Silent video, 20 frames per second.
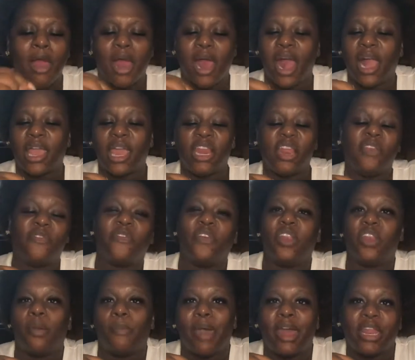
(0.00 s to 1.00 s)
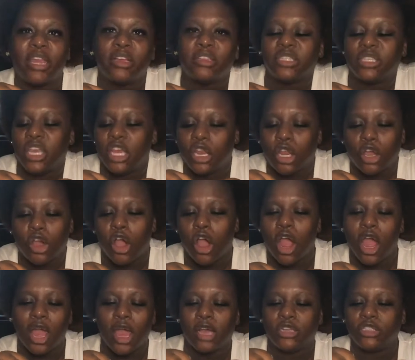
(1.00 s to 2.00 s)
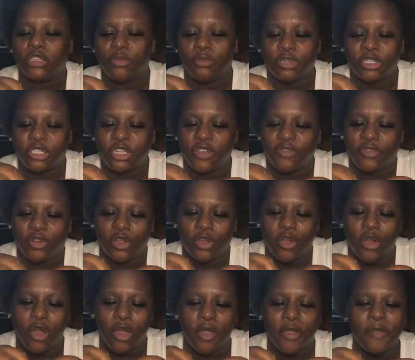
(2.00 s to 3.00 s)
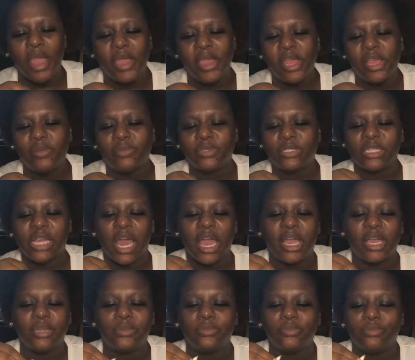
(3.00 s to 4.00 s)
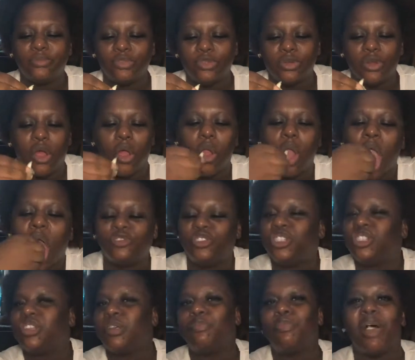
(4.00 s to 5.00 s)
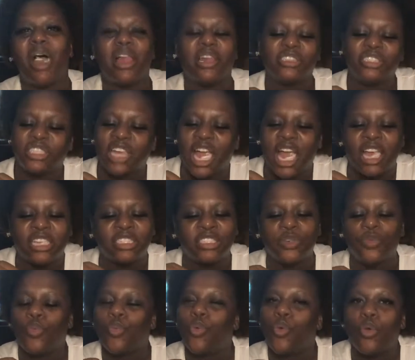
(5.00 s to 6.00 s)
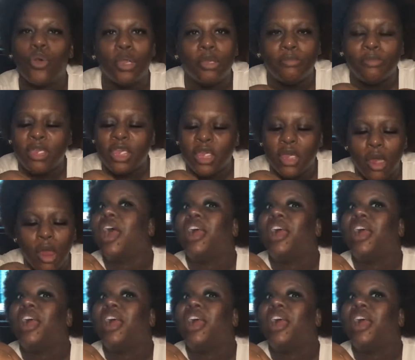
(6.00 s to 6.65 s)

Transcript: I can't even fit nobody else in the car. I got so much stuff in the car. And he was like, you know, just apologize and warn me.